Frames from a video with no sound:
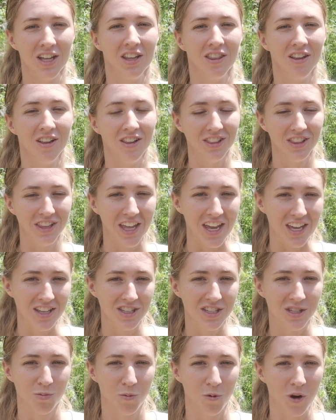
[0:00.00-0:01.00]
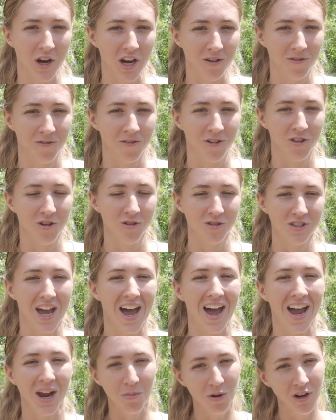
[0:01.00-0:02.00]
the late spring for those
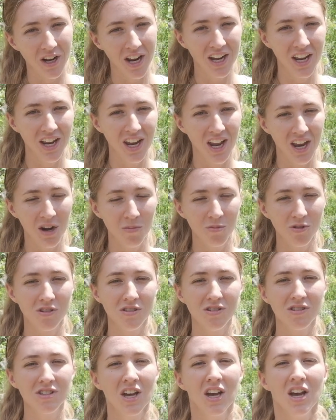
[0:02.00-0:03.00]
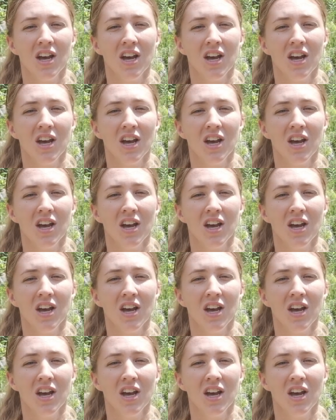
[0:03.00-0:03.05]
hibernating animals